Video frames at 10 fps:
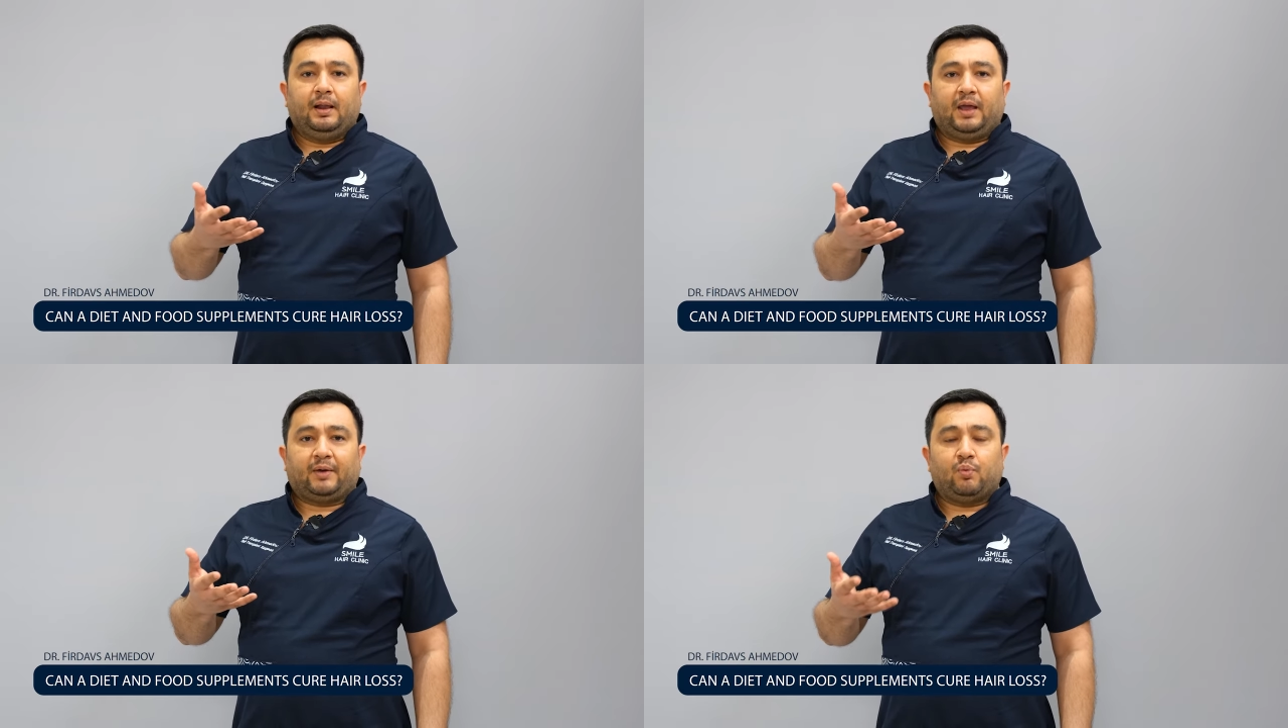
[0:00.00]

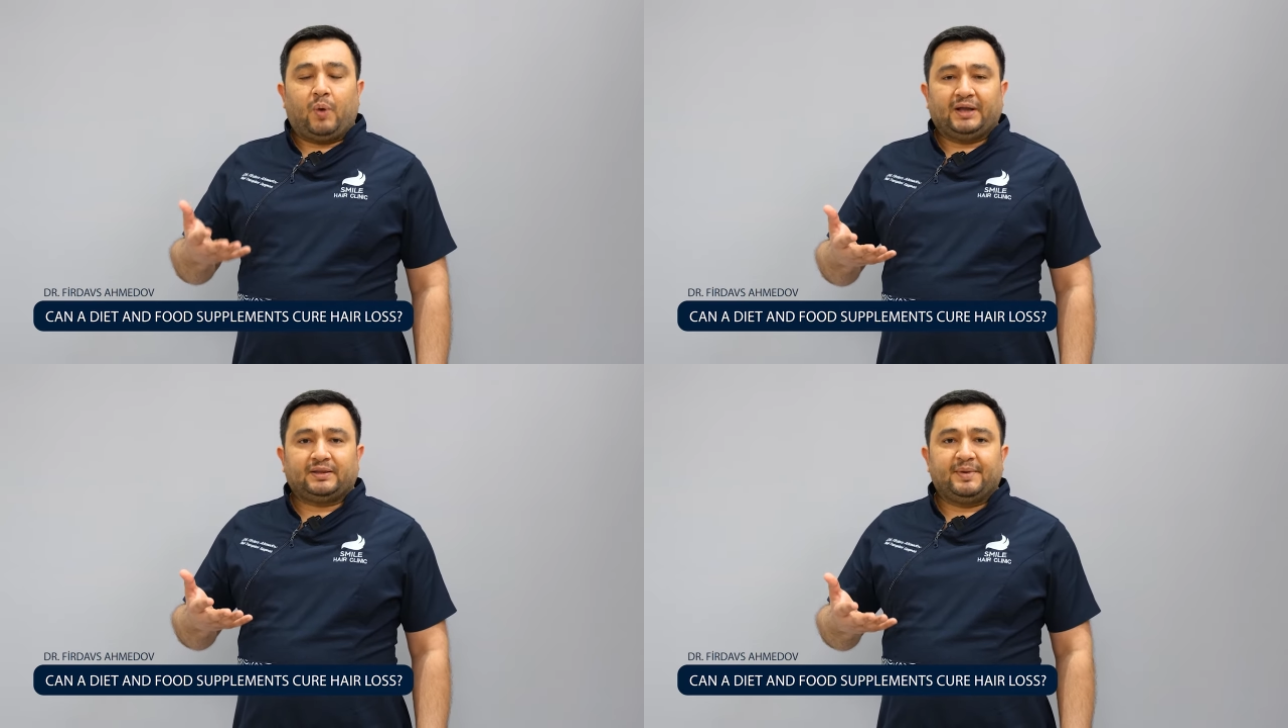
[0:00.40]
like
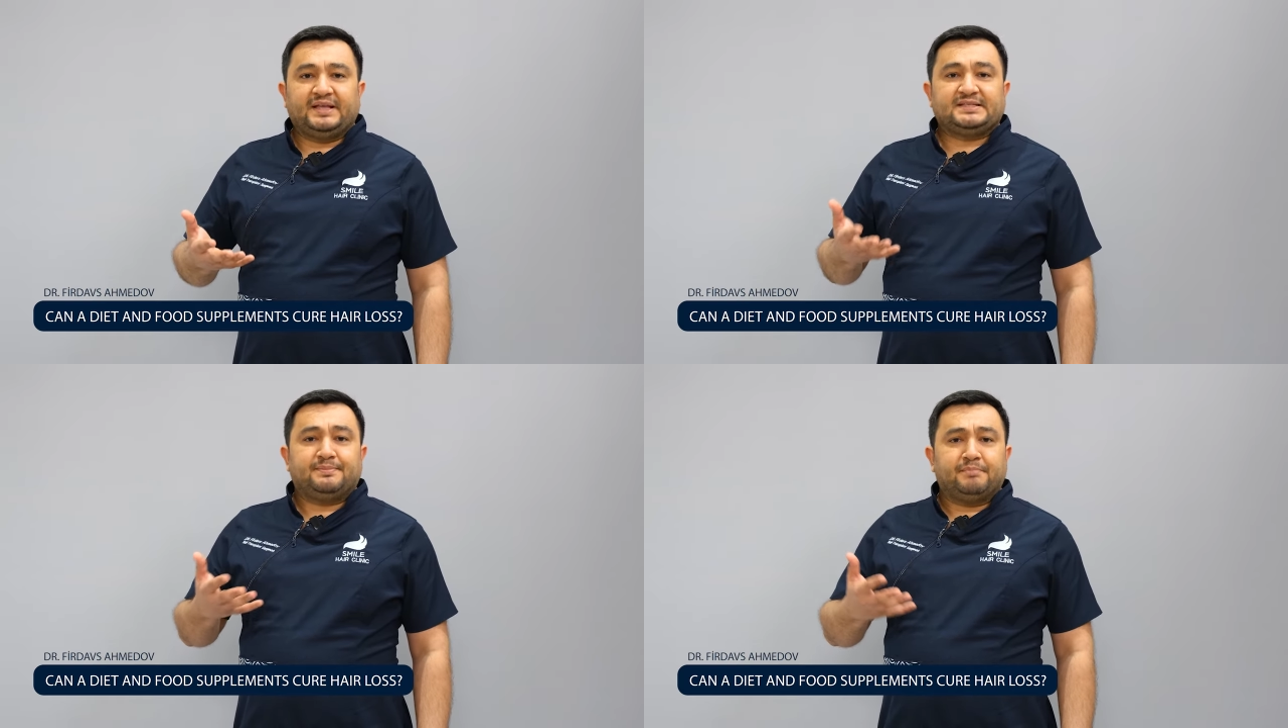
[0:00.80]

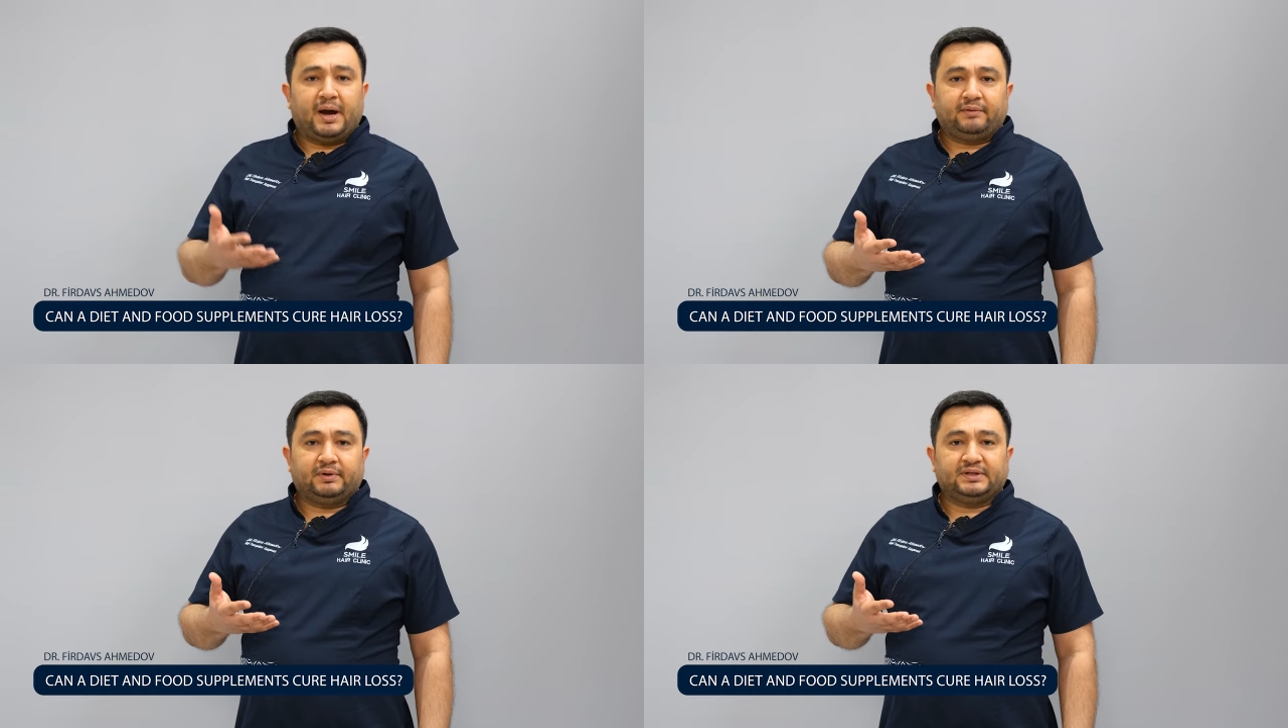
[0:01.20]
vitamins,
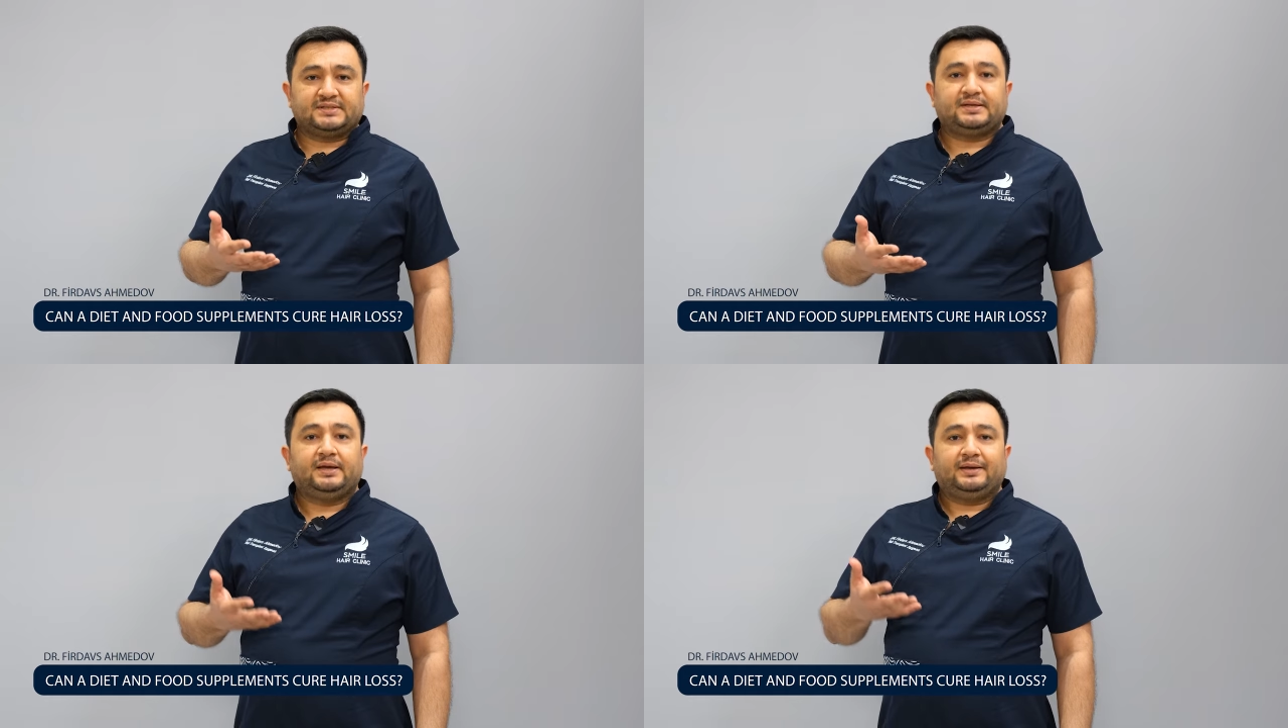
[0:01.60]

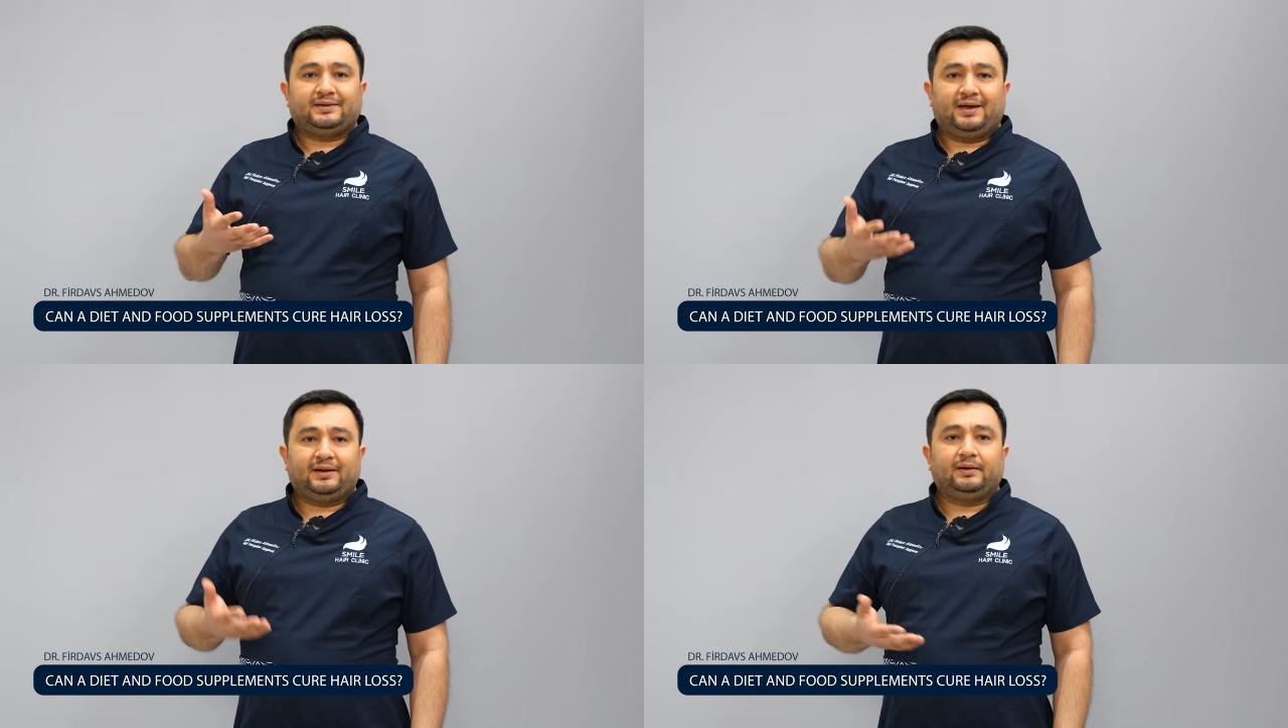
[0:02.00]
minerals
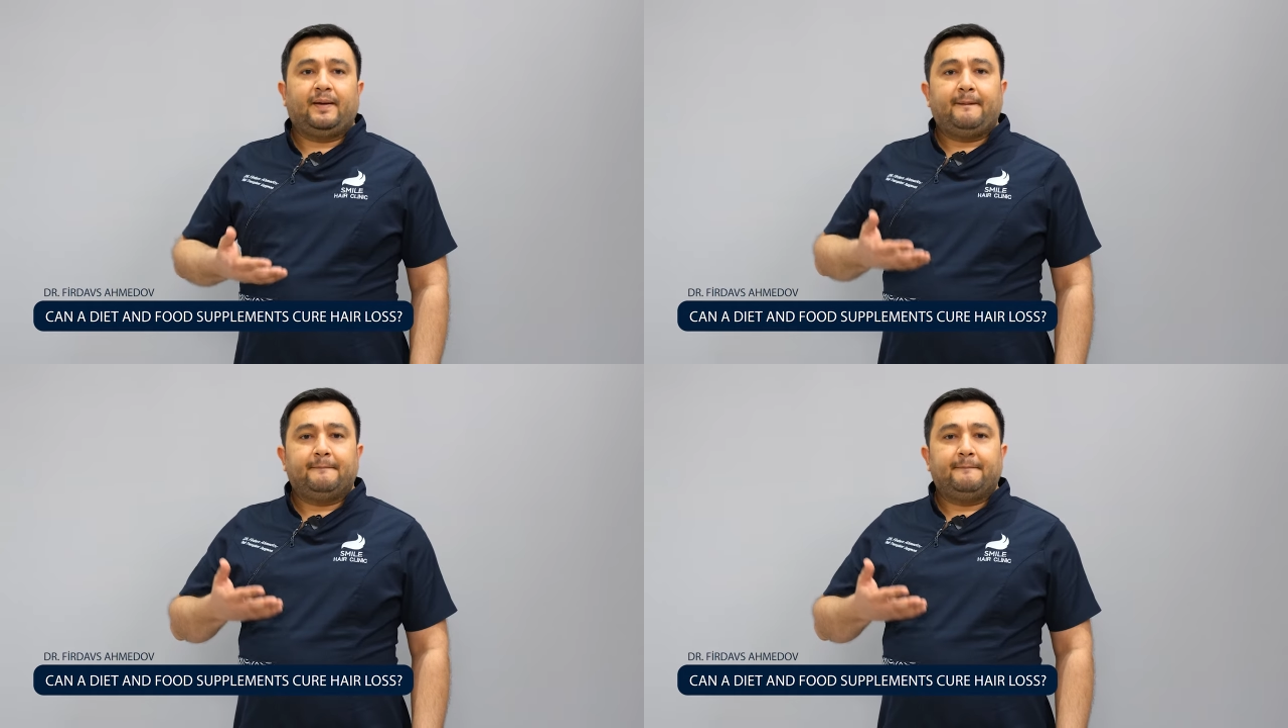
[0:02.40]
can